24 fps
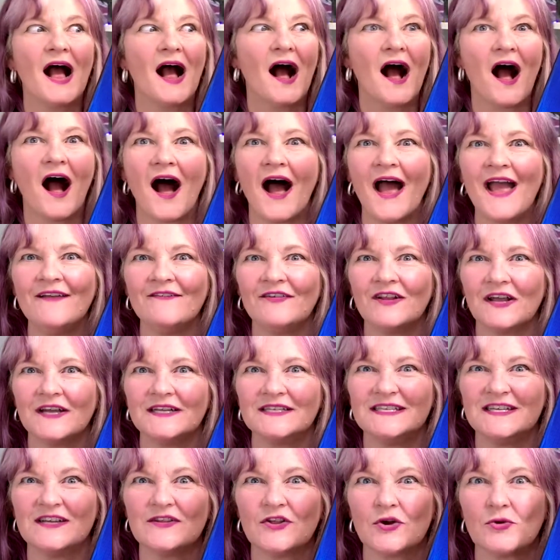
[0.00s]
I have an
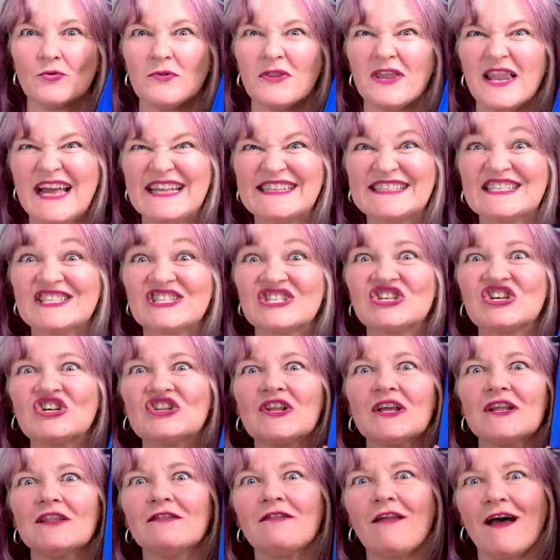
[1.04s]
idea though. Let's turn the
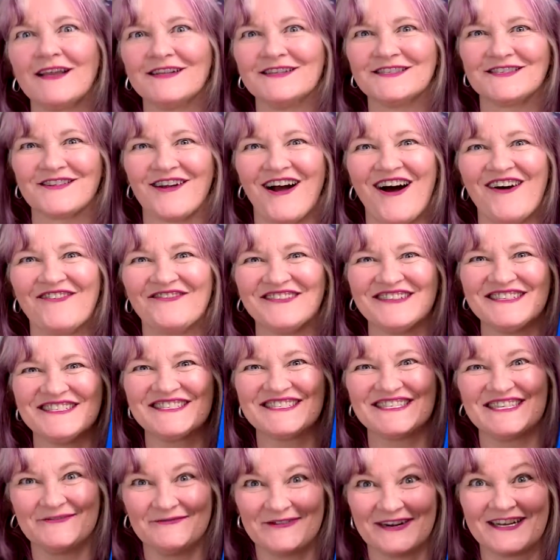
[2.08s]
lights off and
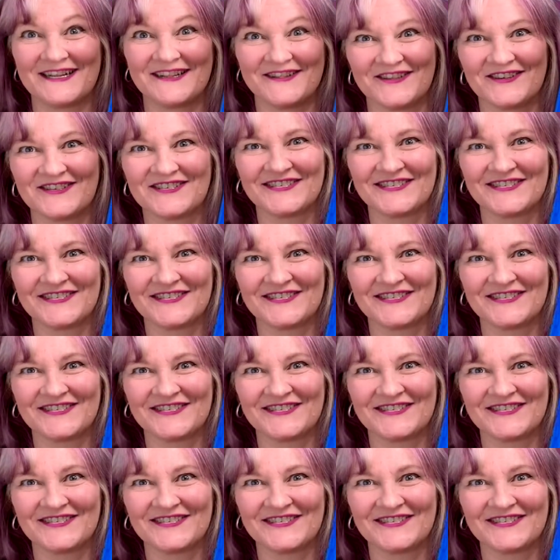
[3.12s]
see what it looks